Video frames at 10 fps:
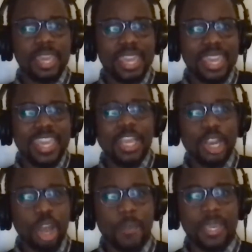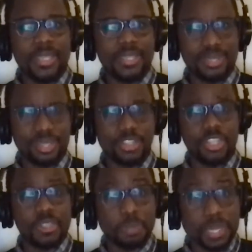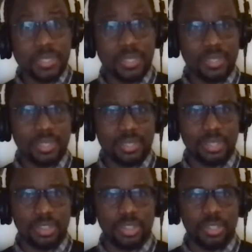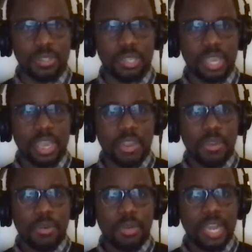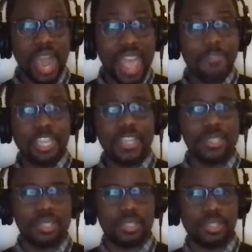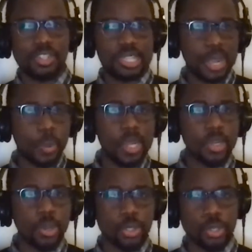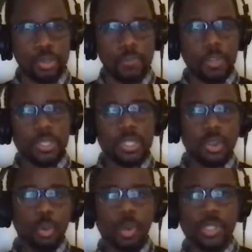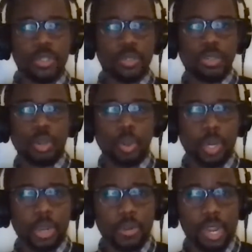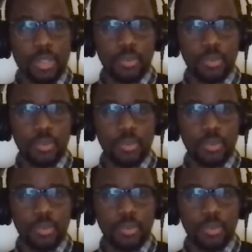economic decisions, business decisions, life changing decisions like where to go to university or what to you know career